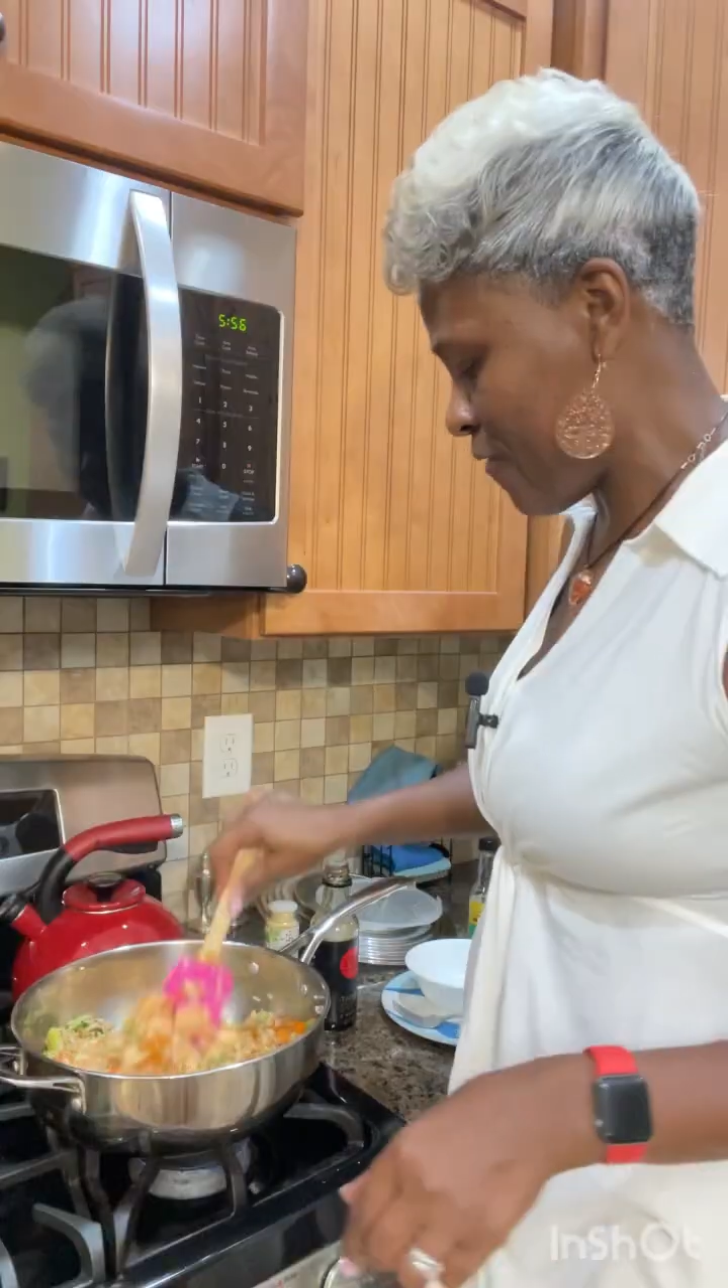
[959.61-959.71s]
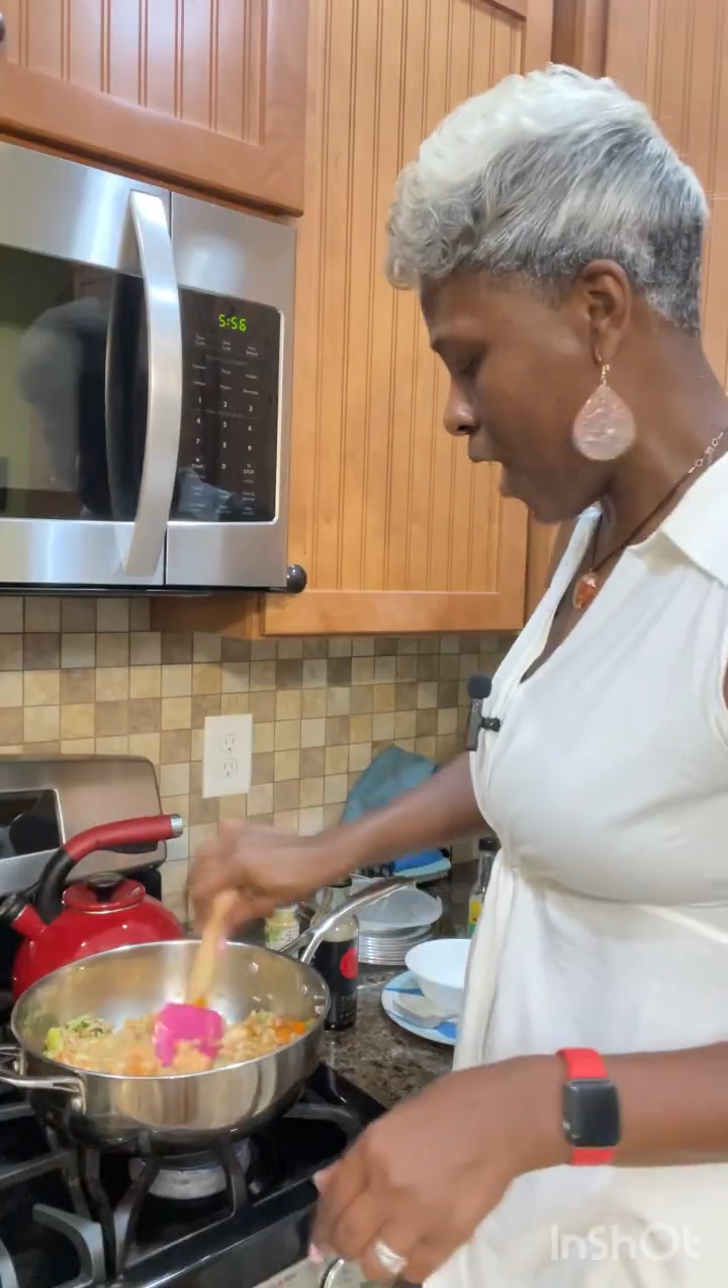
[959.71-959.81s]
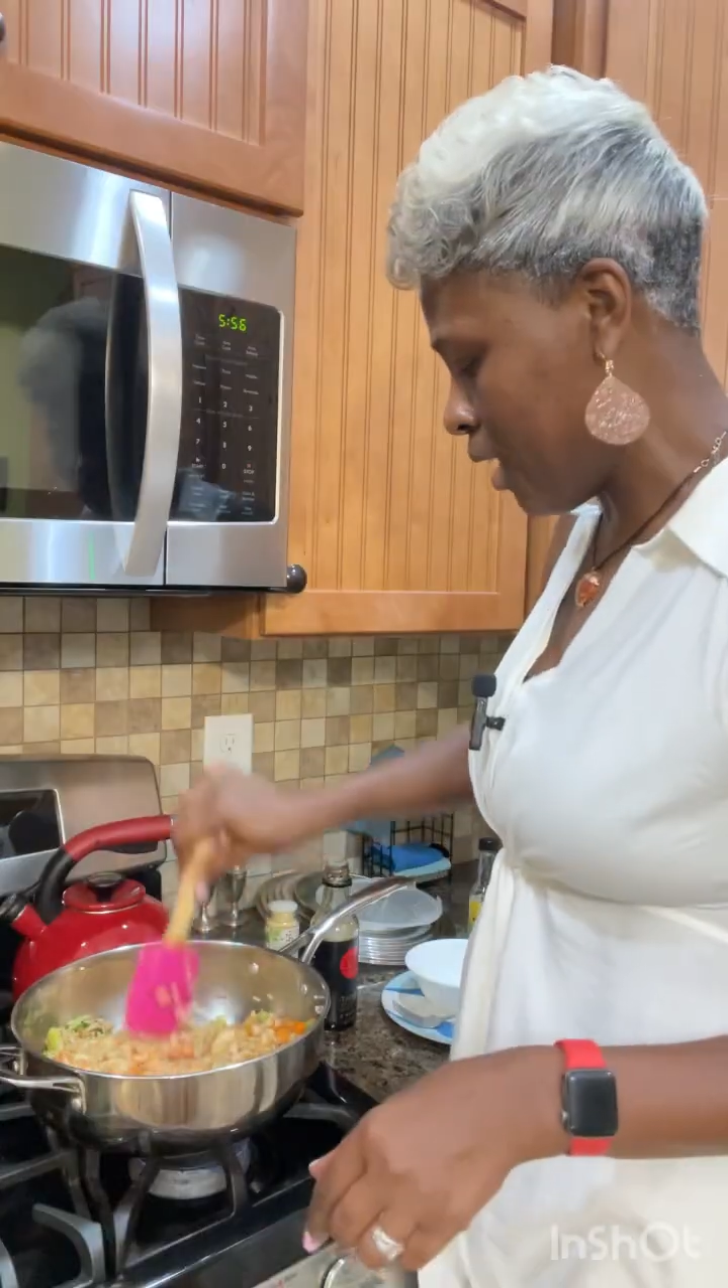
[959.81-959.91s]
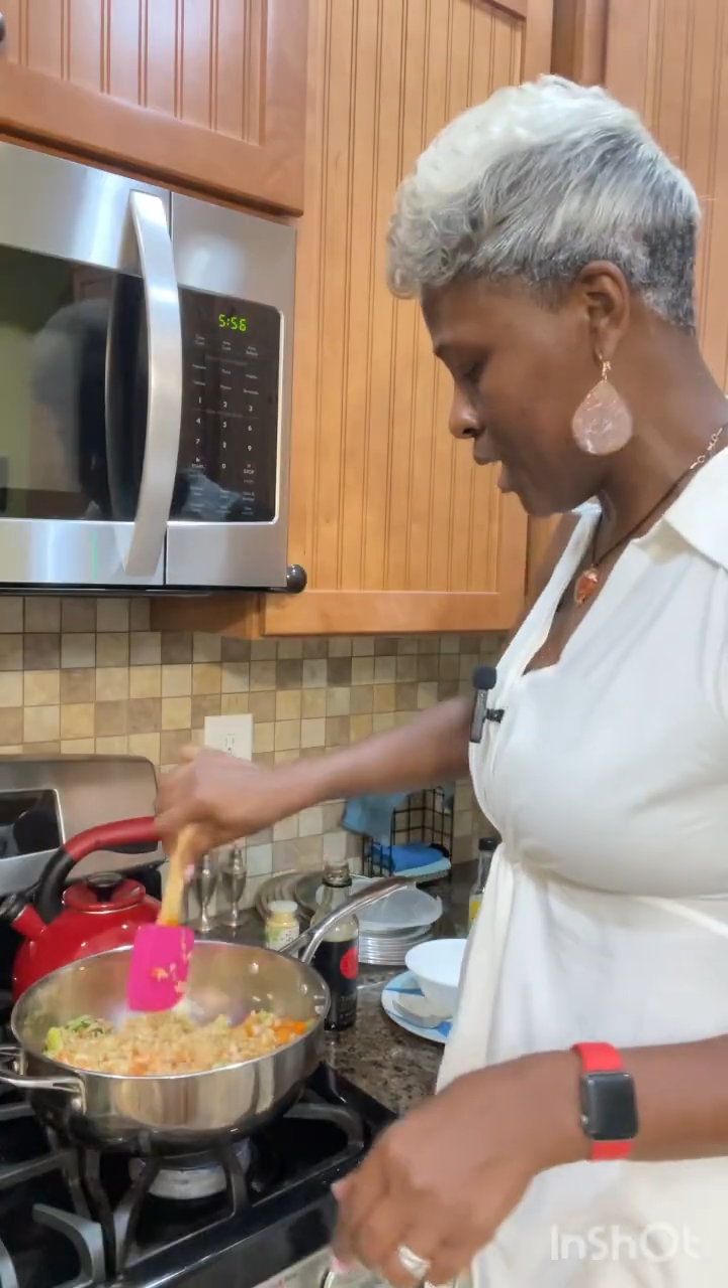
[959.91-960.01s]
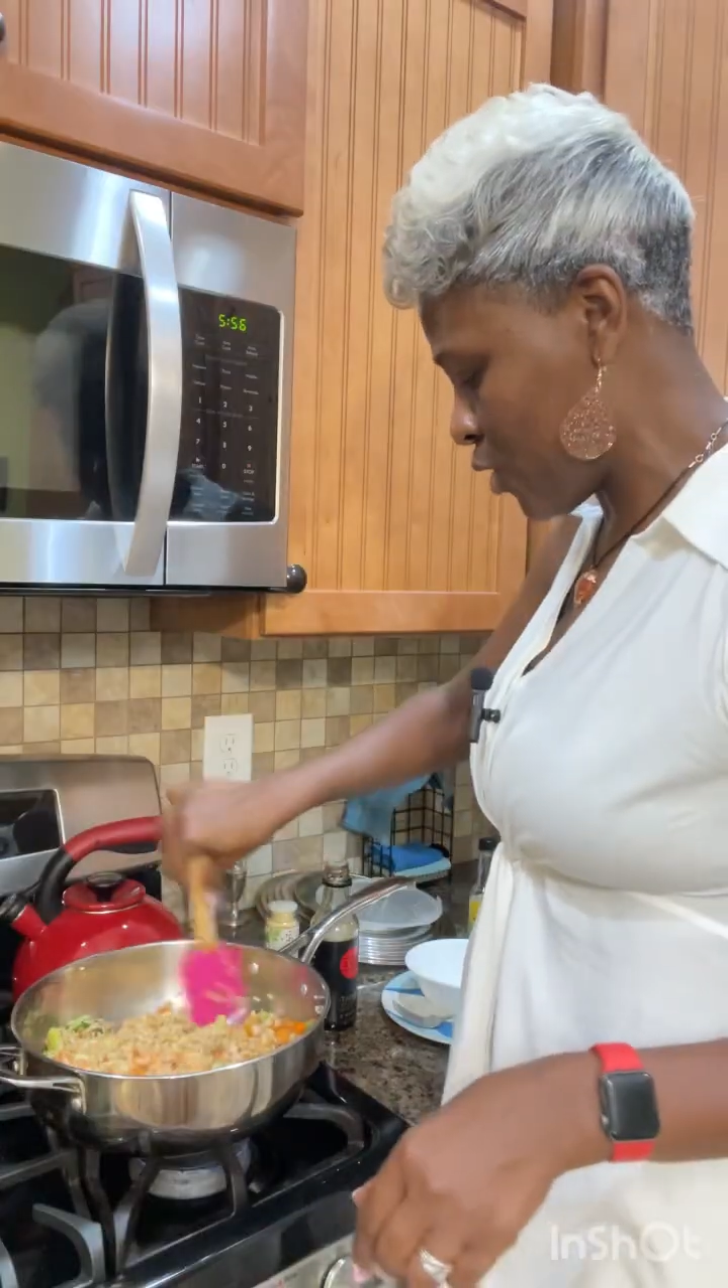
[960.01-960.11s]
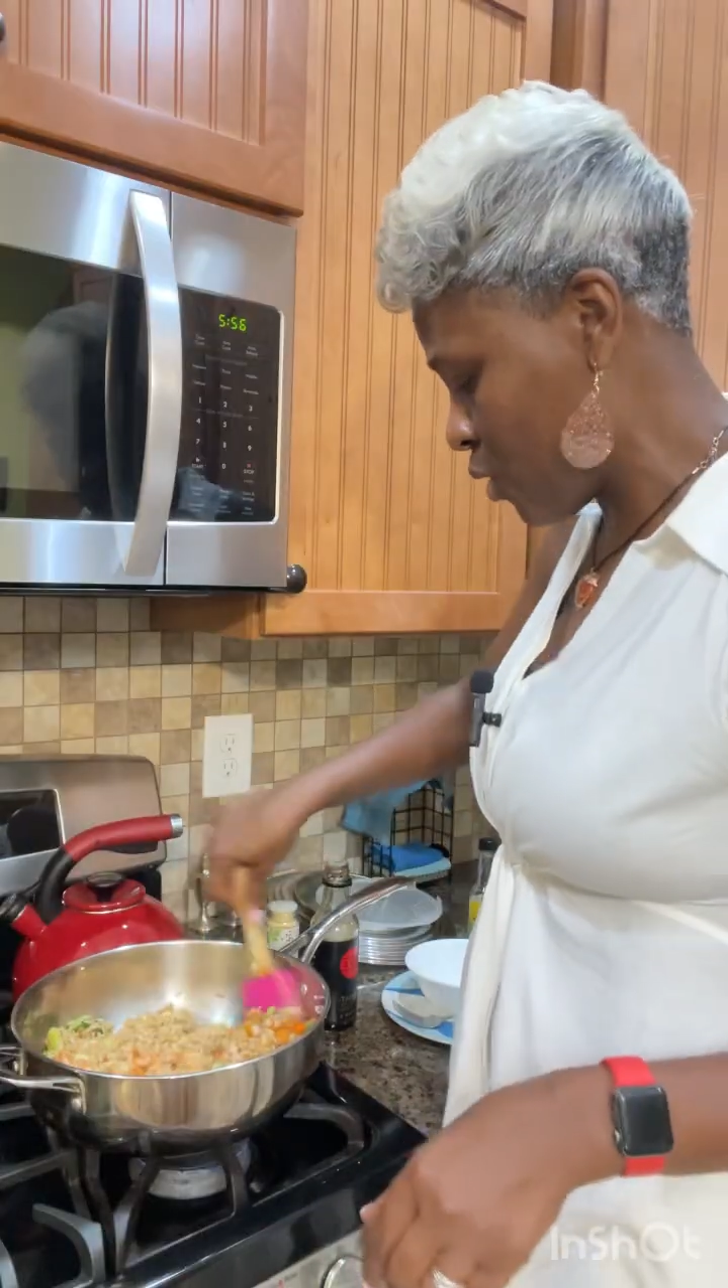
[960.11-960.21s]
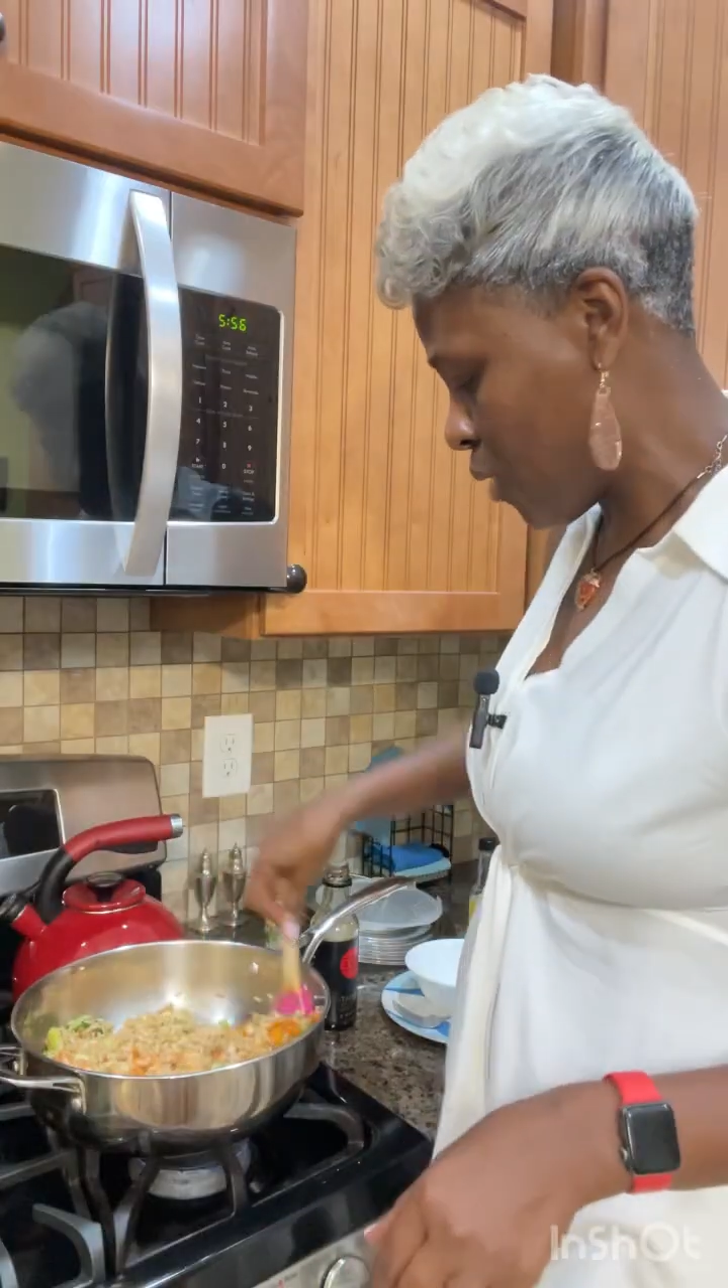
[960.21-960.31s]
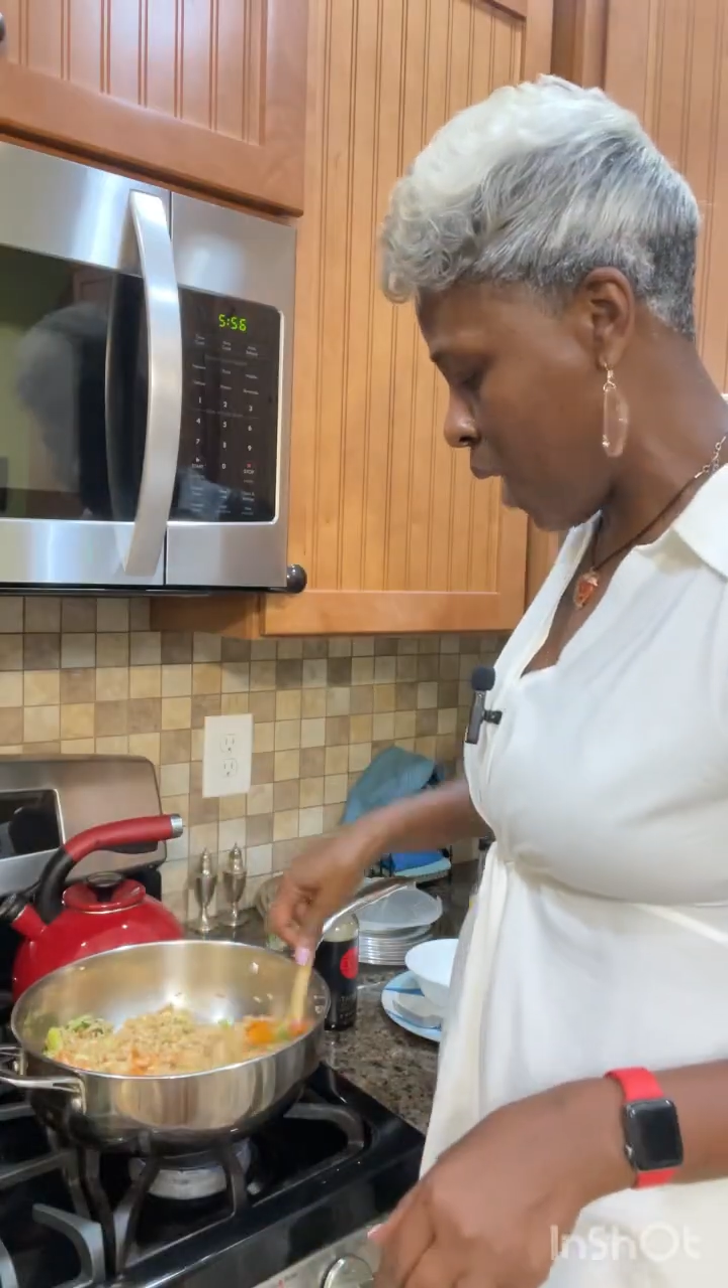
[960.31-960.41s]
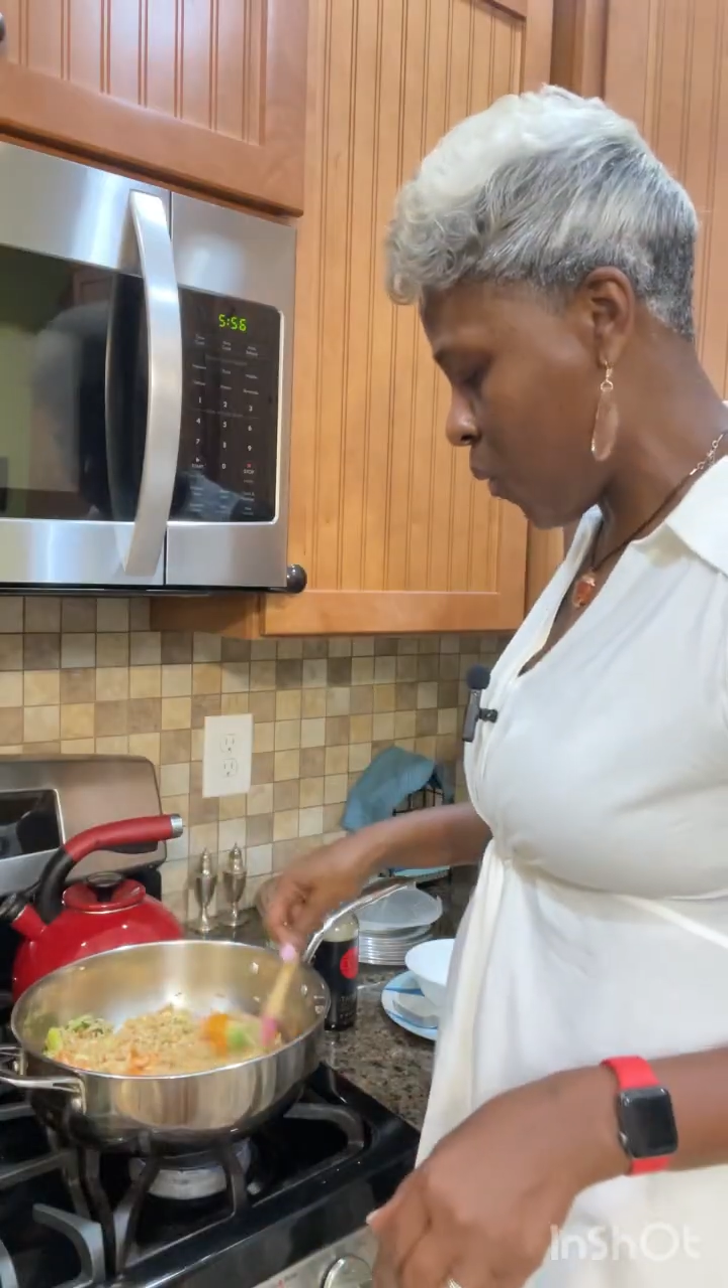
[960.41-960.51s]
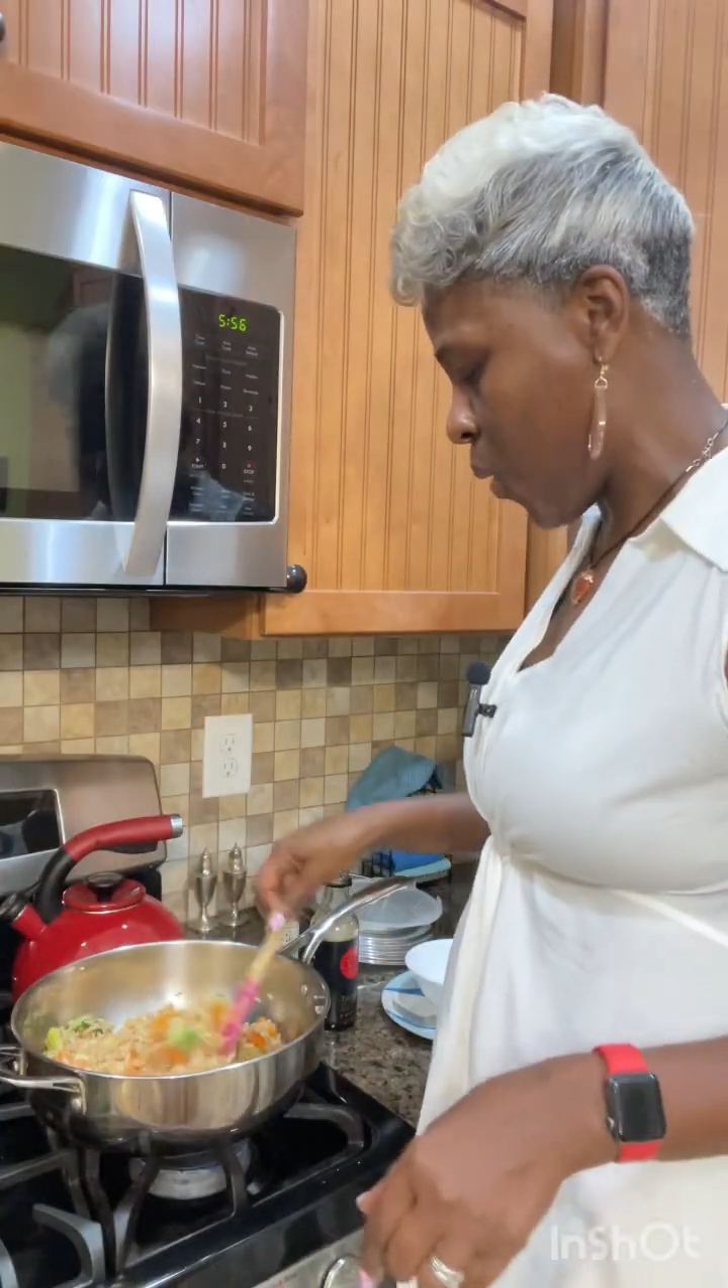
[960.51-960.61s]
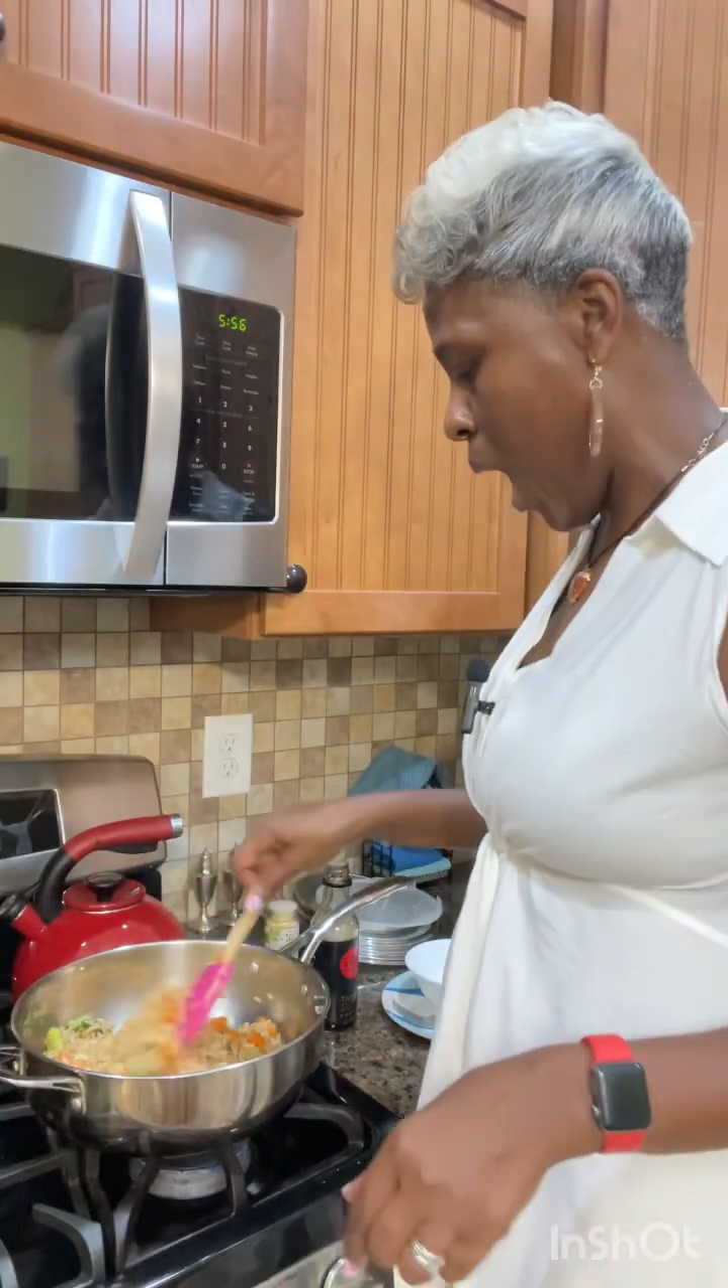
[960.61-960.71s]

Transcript: falling through. I want